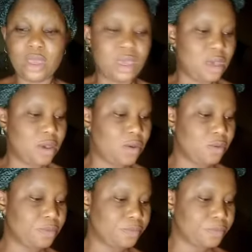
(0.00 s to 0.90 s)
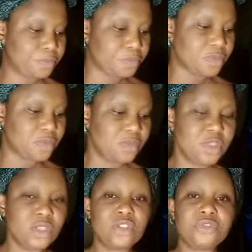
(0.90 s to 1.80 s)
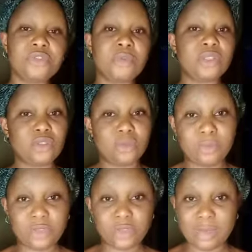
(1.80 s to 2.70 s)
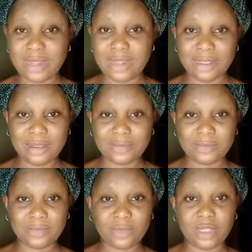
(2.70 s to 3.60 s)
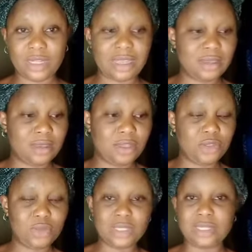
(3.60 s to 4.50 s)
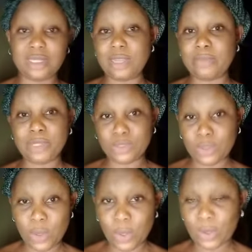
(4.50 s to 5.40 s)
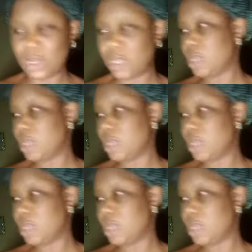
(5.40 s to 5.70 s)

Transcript: suffering from insomnia, like you don't sleep at all,